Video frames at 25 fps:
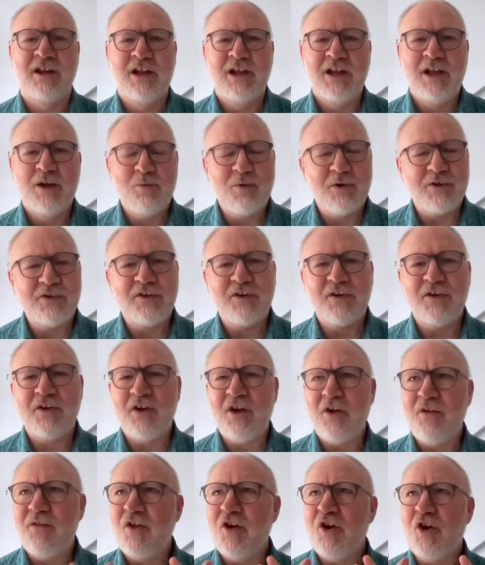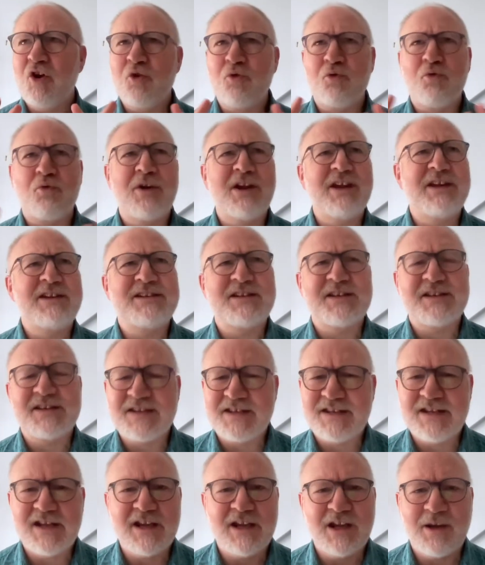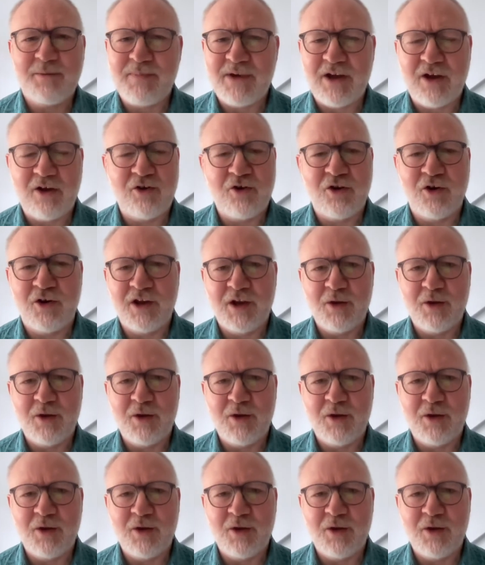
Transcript: He wanted to know the greatest thing about God.